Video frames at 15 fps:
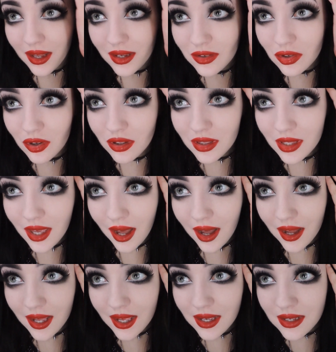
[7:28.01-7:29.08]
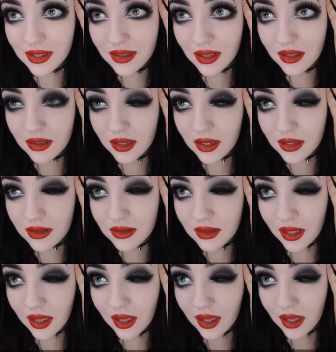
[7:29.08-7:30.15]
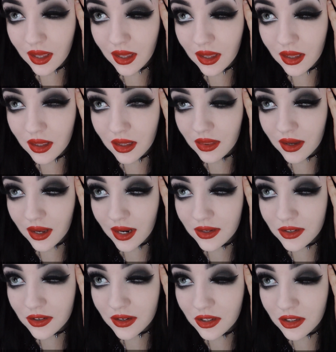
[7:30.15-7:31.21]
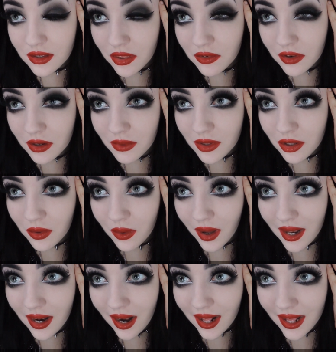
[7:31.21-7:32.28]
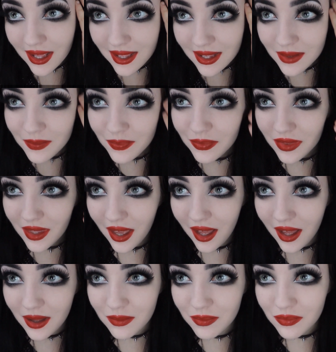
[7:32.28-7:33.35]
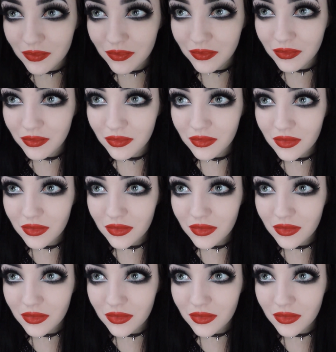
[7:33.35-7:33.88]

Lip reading: And on the eyes, as you can see, the glitter is coming through, which I quite like. And